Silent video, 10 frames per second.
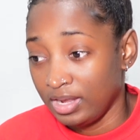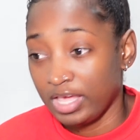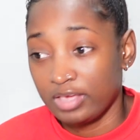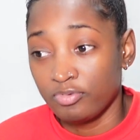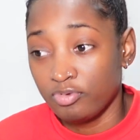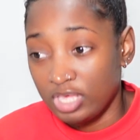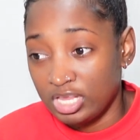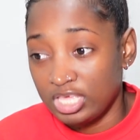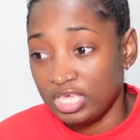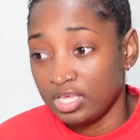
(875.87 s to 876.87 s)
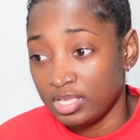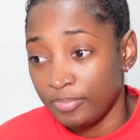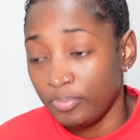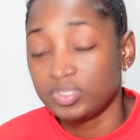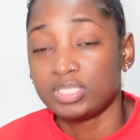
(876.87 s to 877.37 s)
Like, really
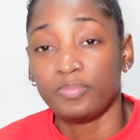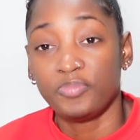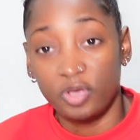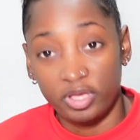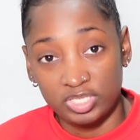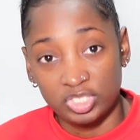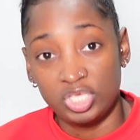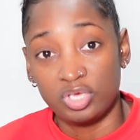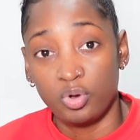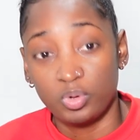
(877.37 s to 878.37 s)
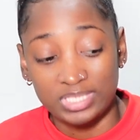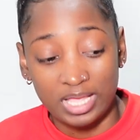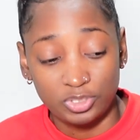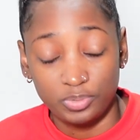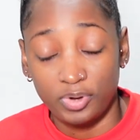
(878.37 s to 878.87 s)
put some thought into your whole
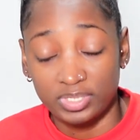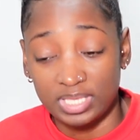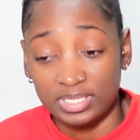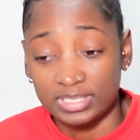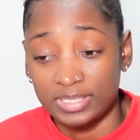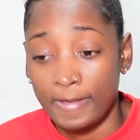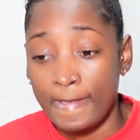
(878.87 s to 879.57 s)
tattoo process.